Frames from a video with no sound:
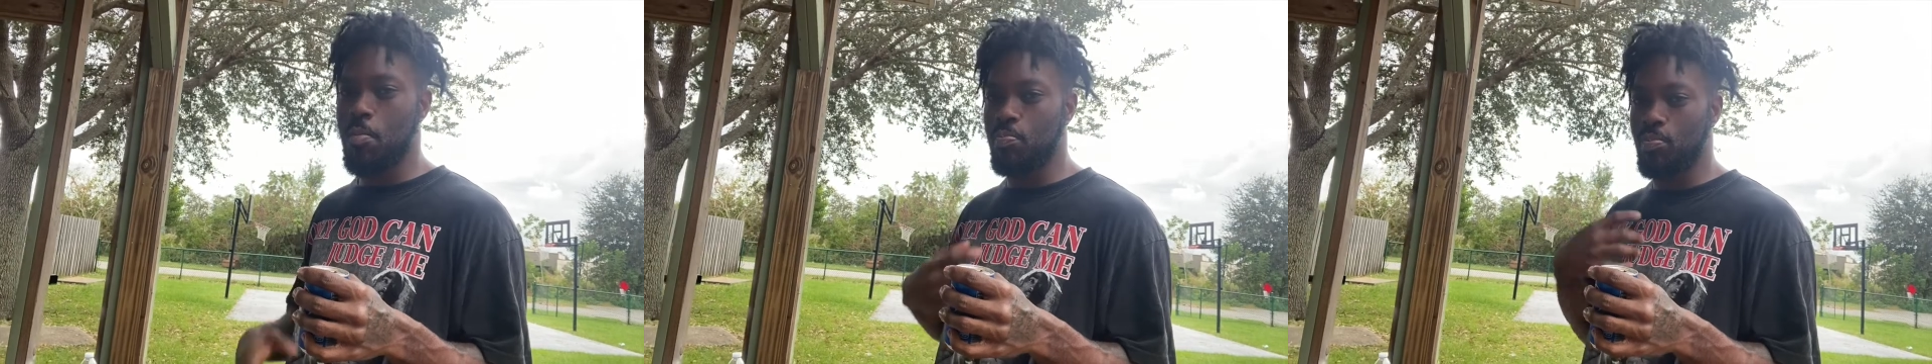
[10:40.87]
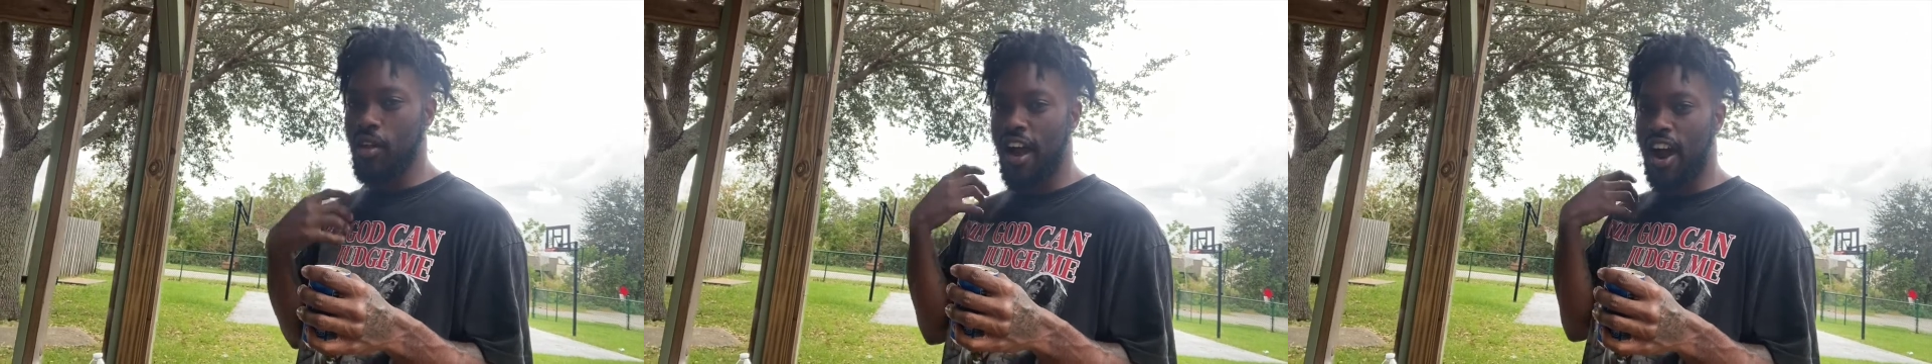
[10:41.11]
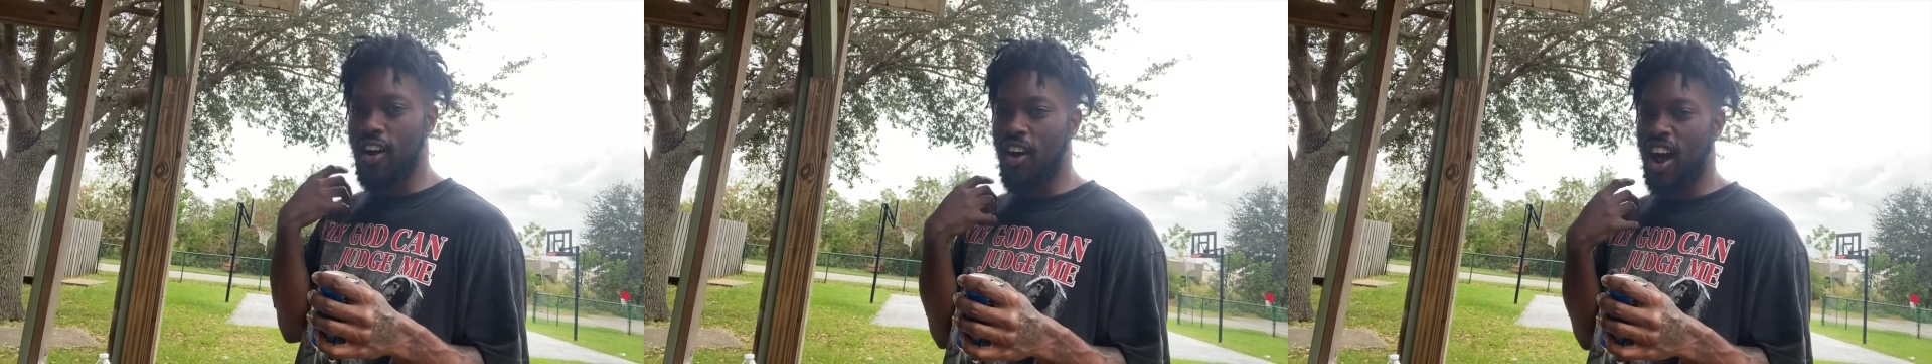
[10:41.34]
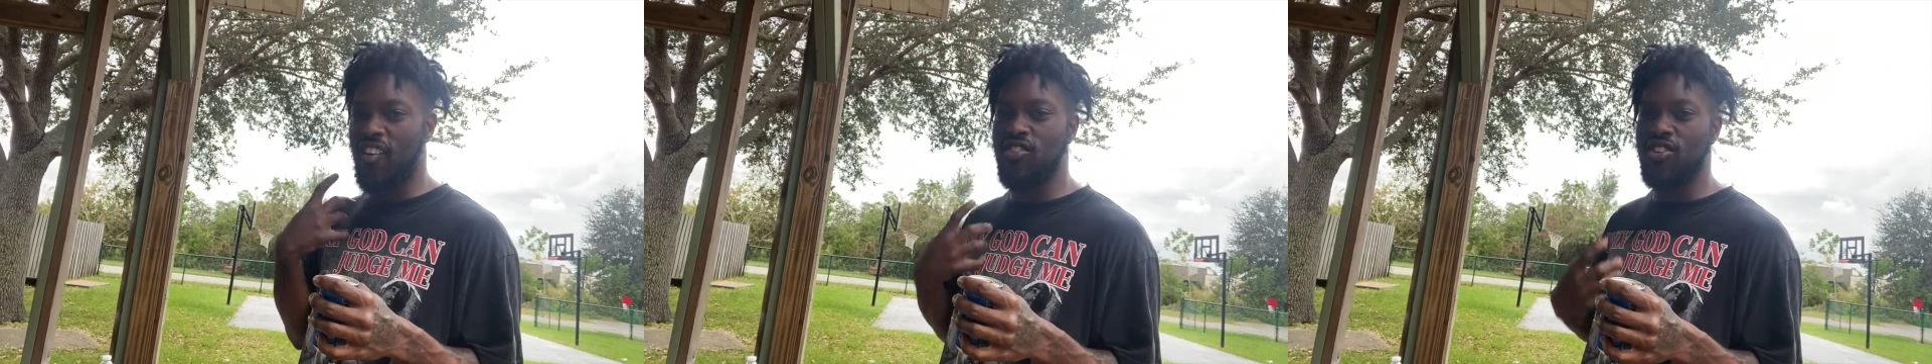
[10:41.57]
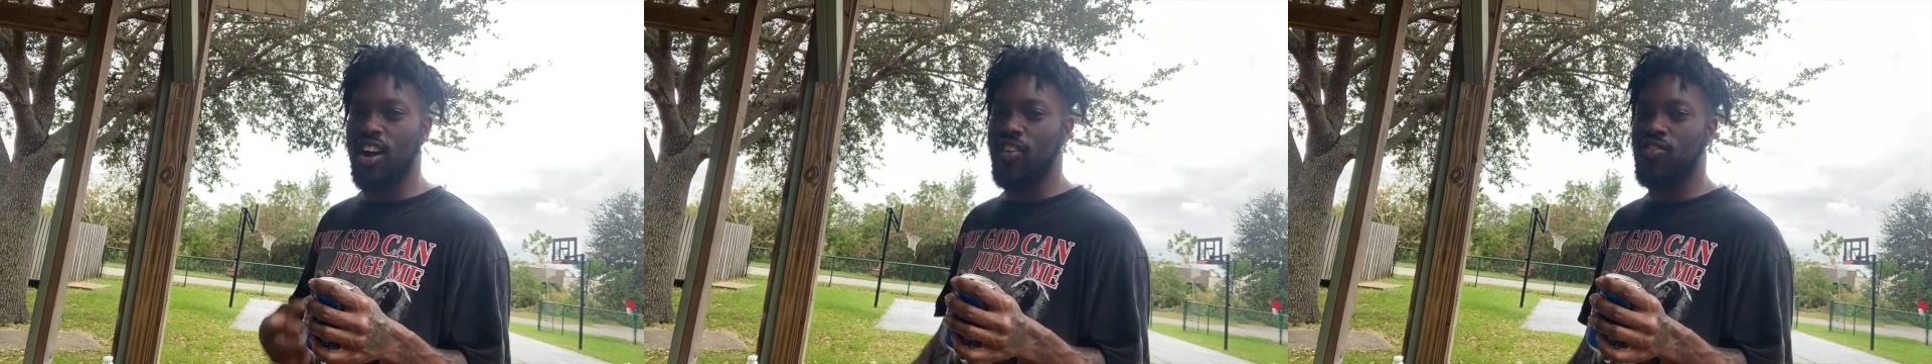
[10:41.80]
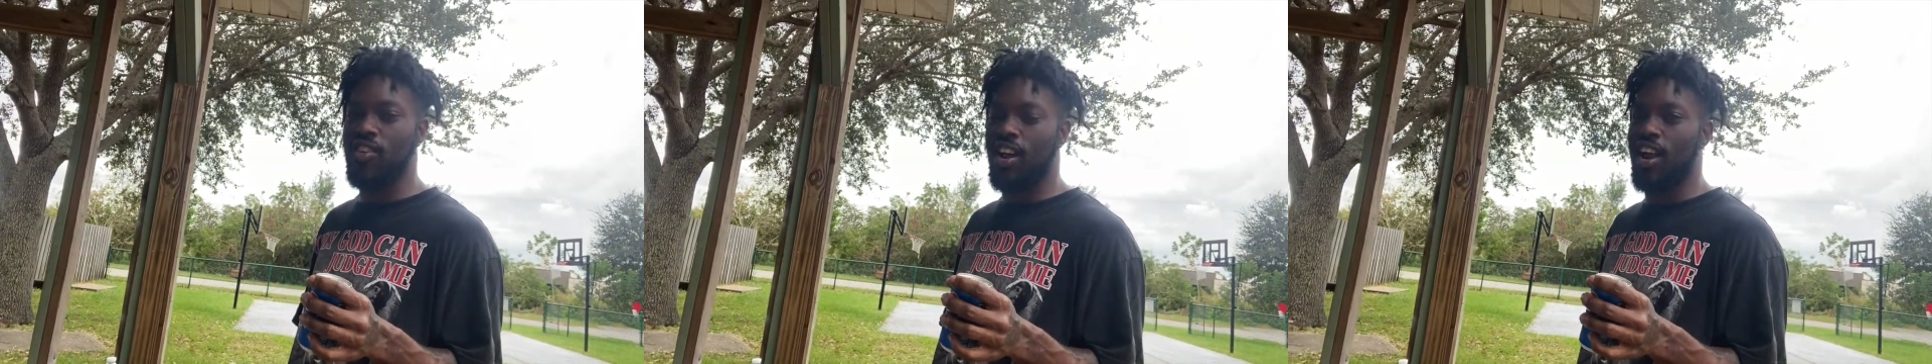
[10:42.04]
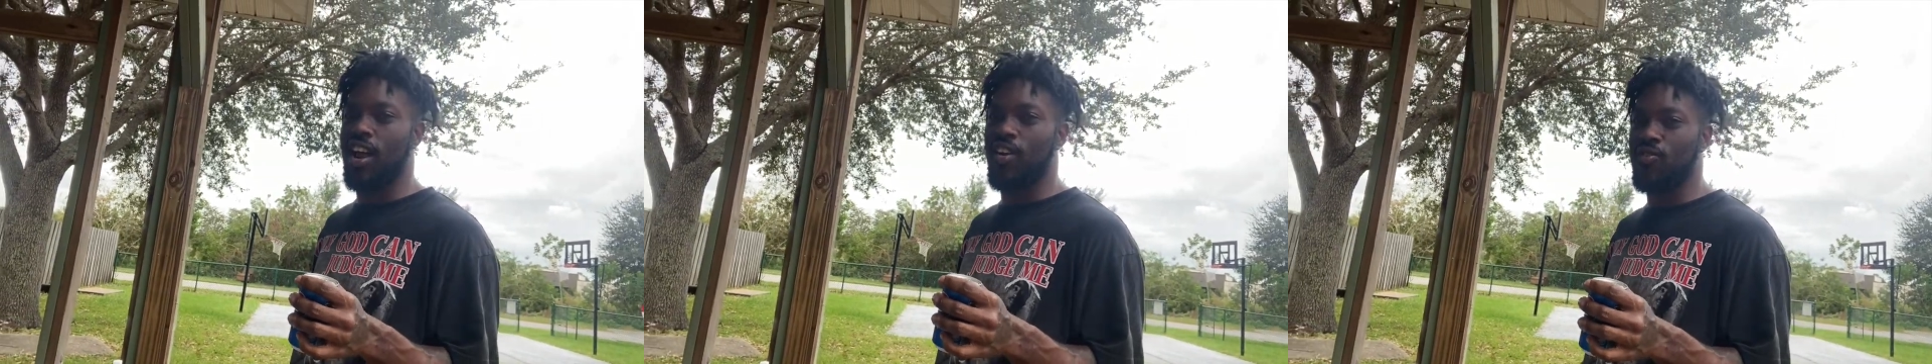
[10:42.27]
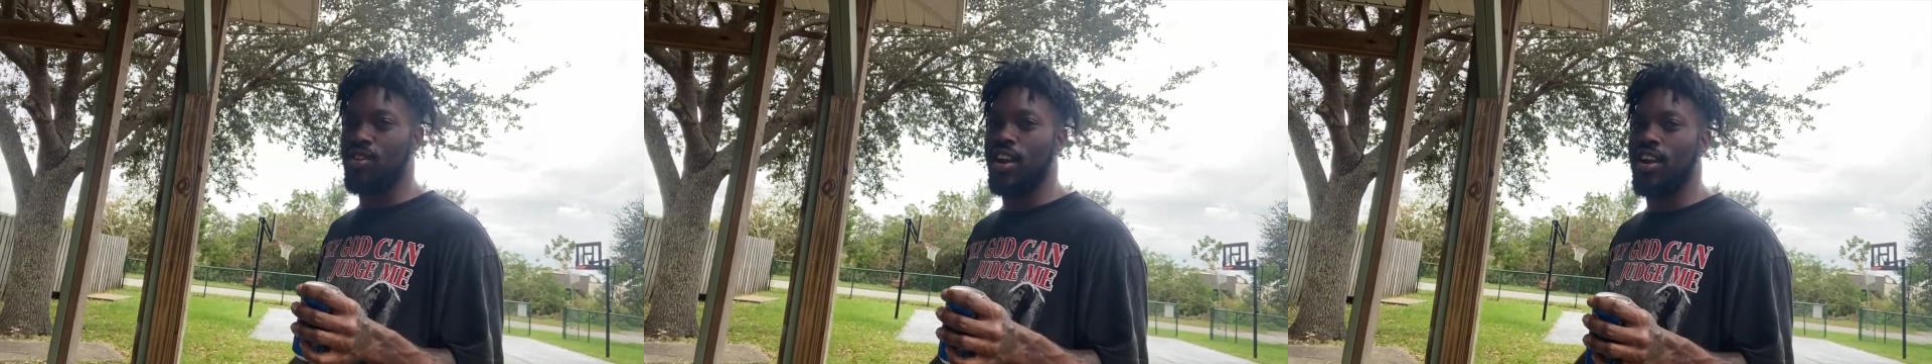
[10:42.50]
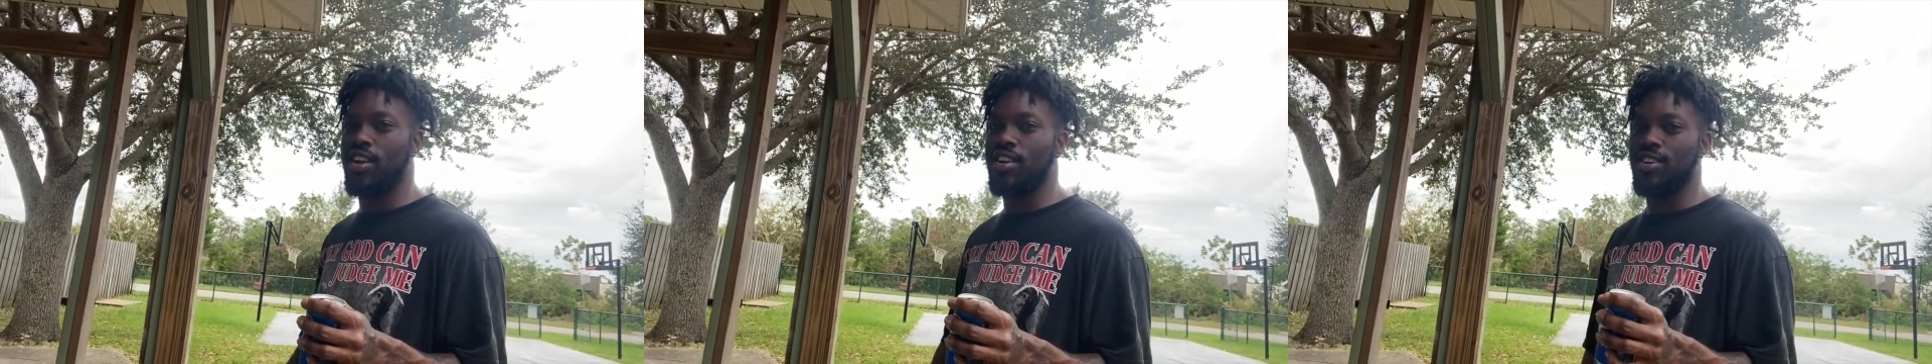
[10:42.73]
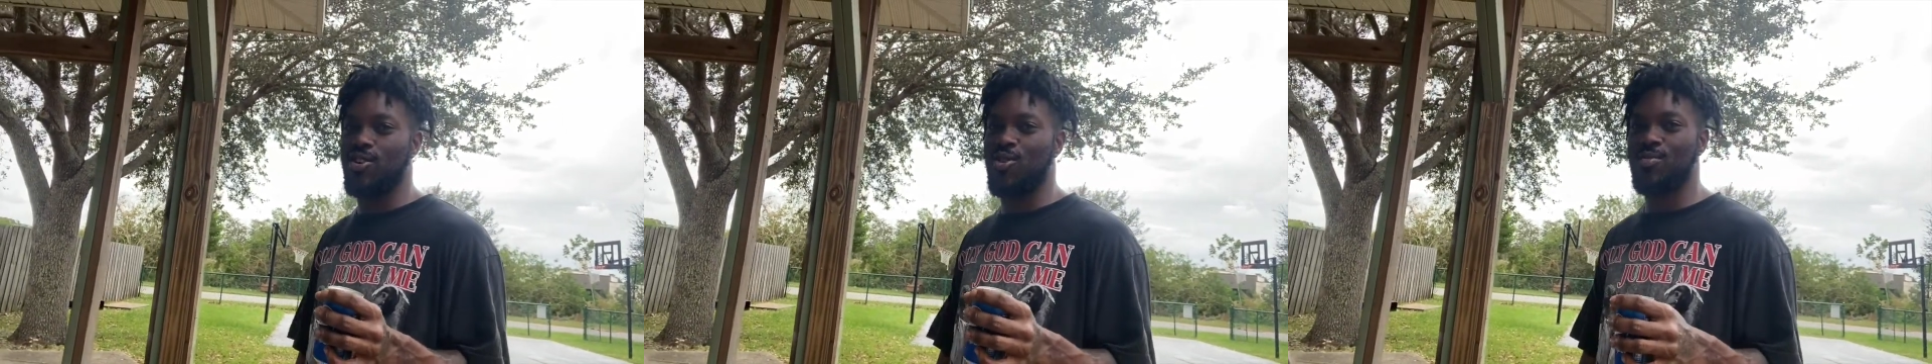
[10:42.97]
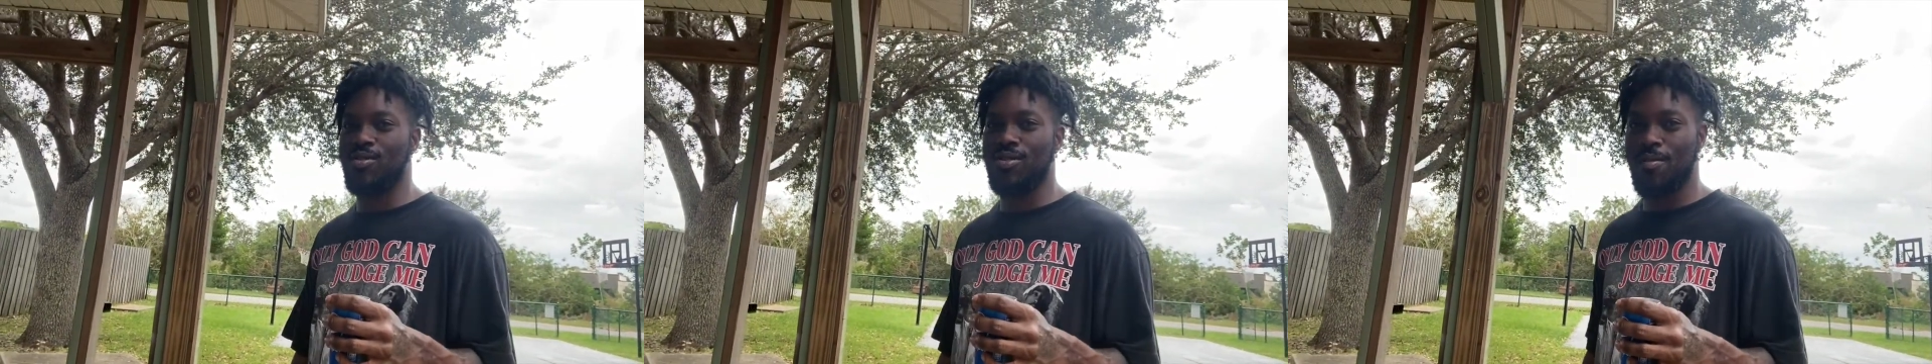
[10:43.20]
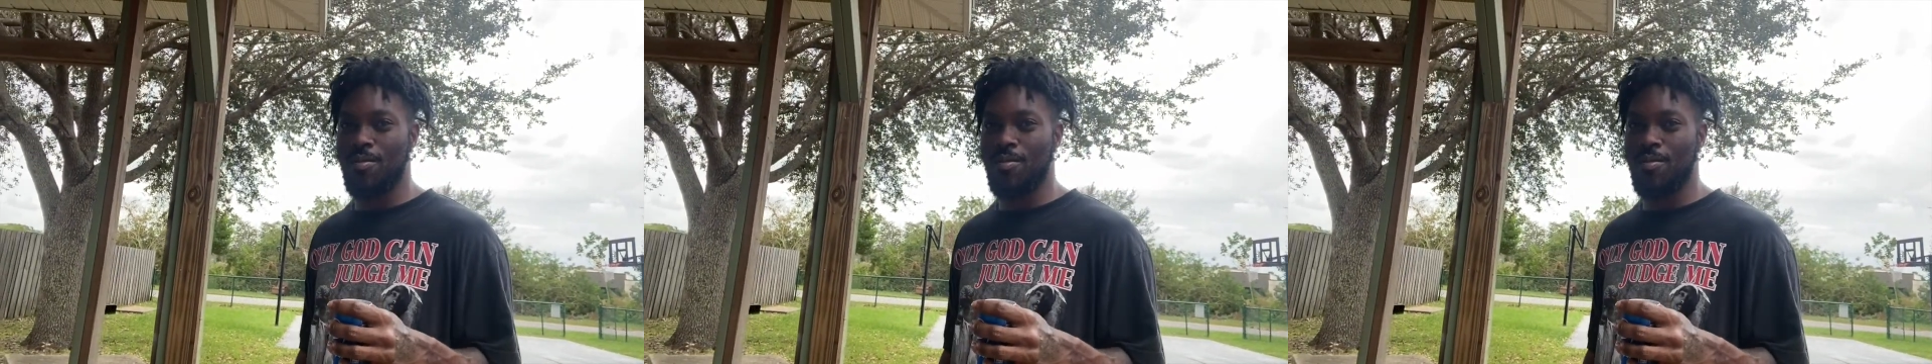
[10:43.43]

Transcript: Yeah, I feel like I need to know, bro.